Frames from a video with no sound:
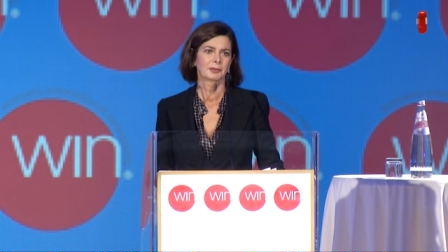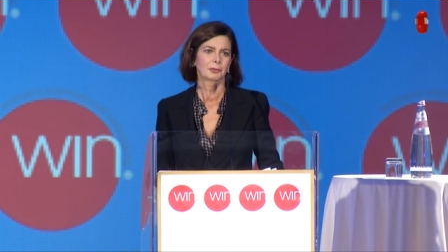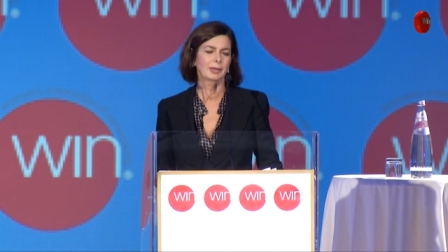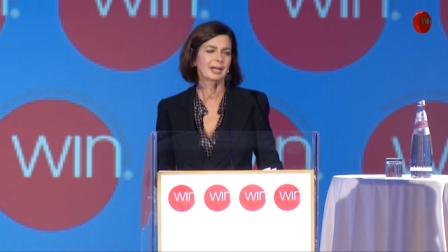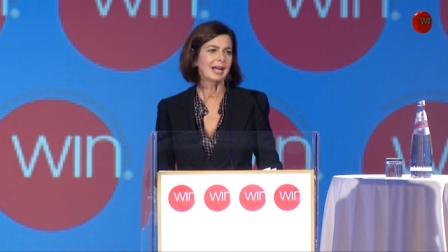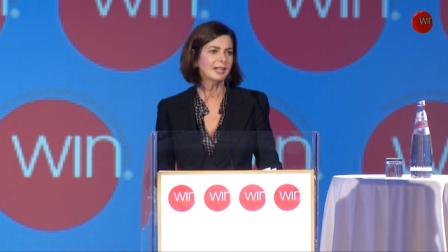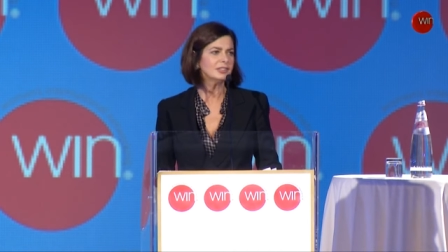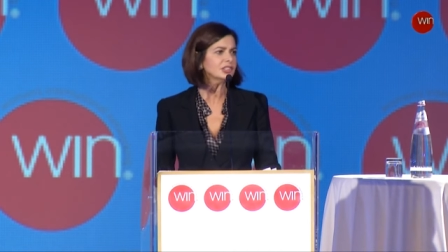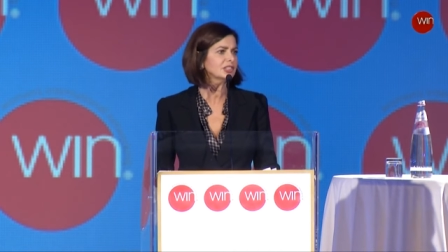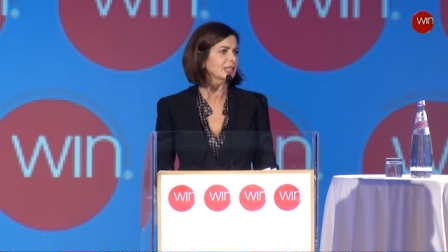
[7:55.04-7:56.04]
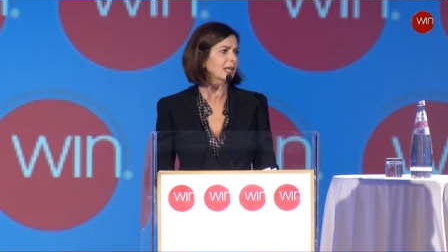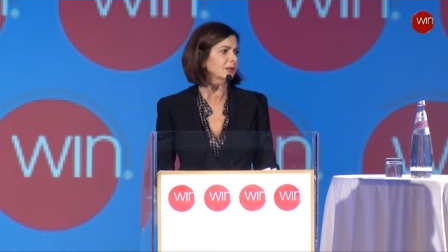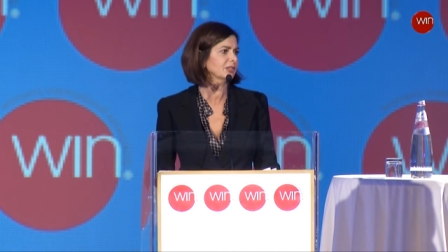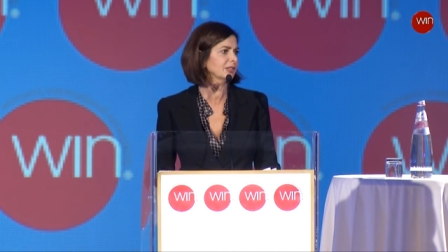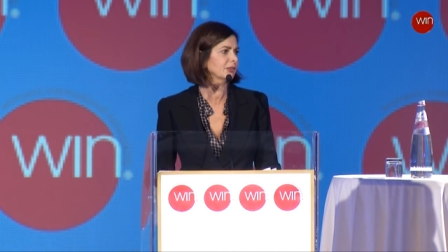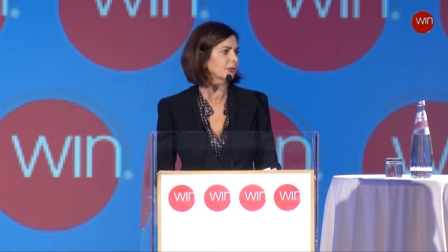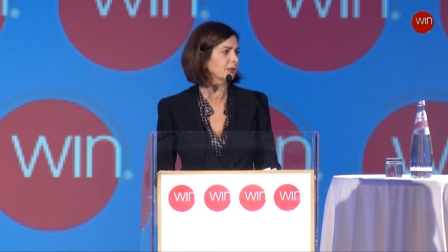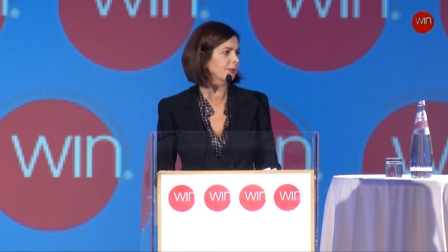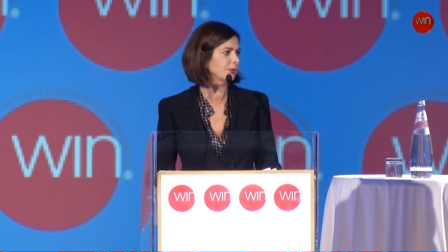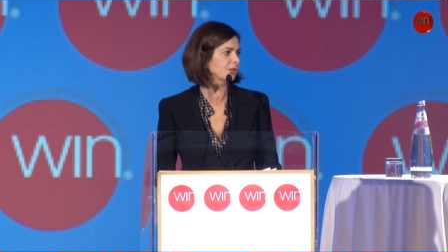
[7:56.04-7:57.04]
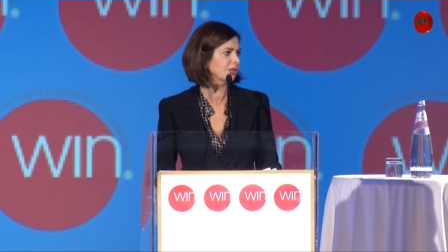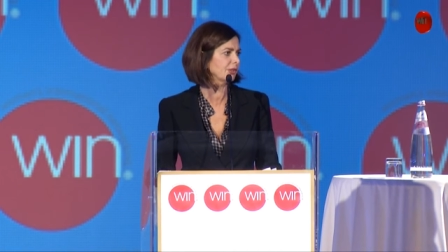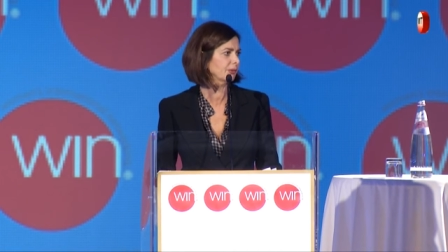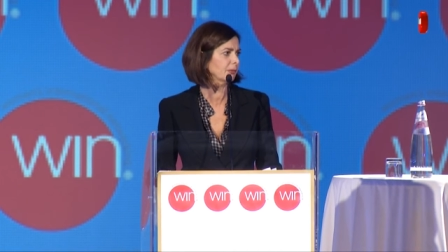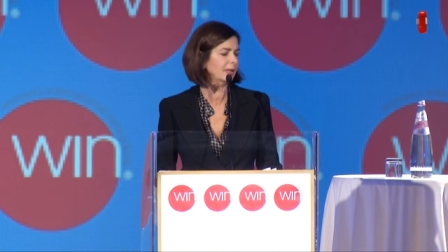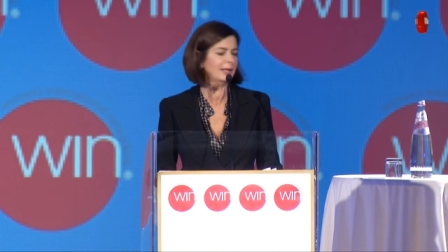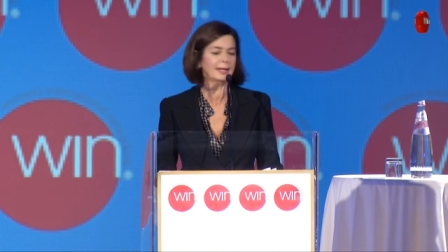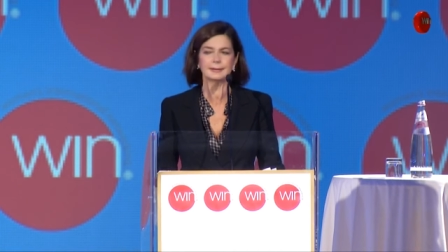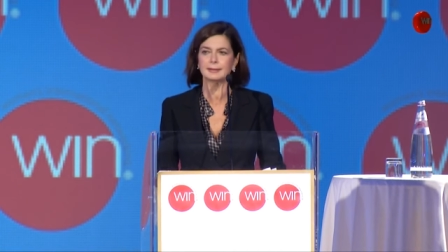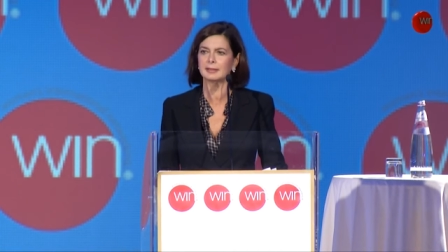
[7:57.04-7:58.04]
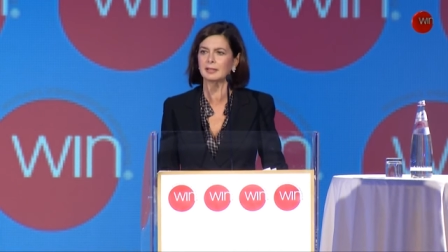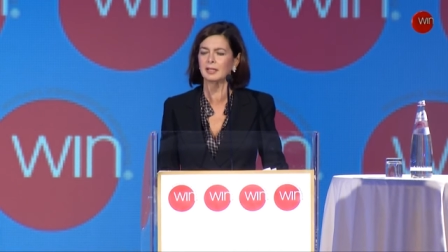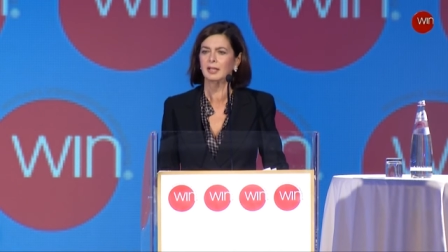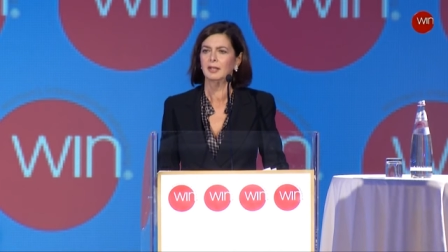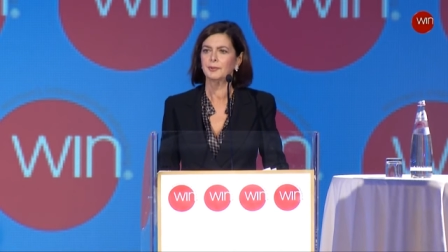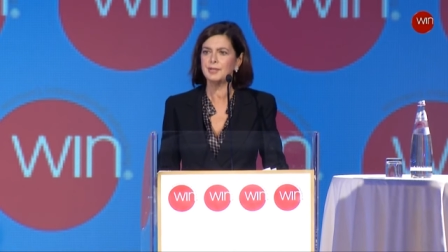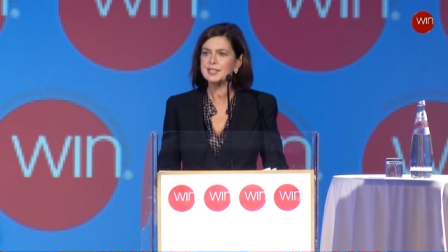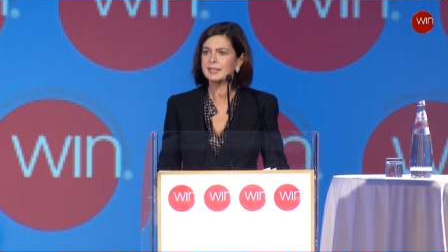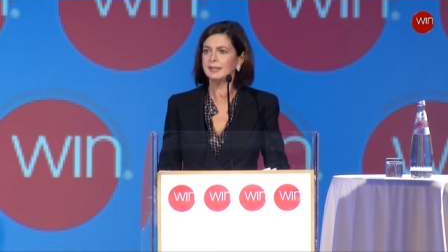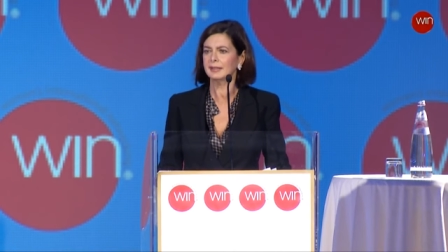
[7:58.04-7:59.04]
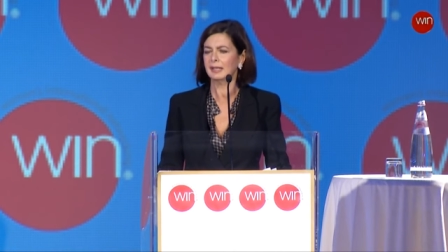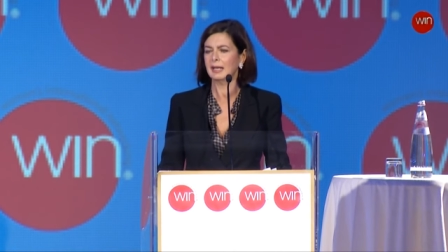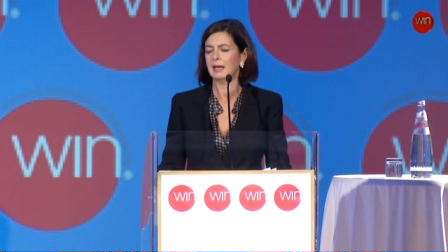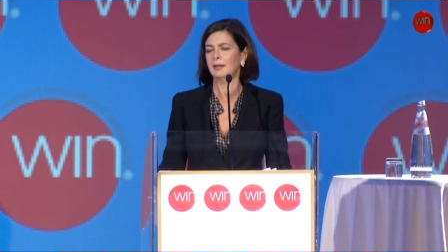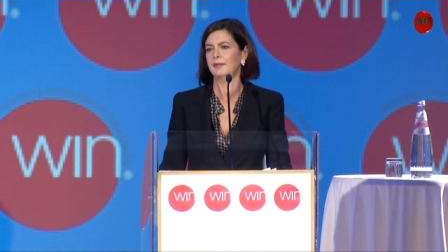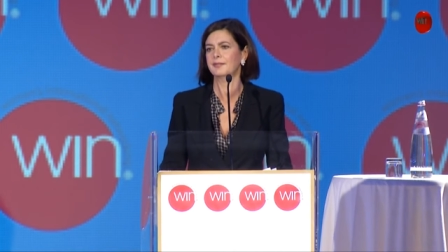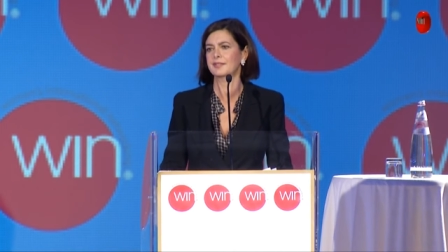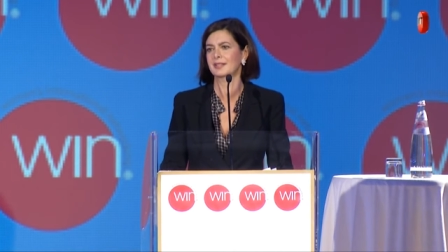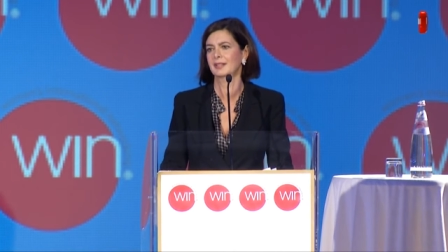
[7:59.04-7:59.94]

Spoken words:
where hundreds of thousands of refugees were landing, risking their lives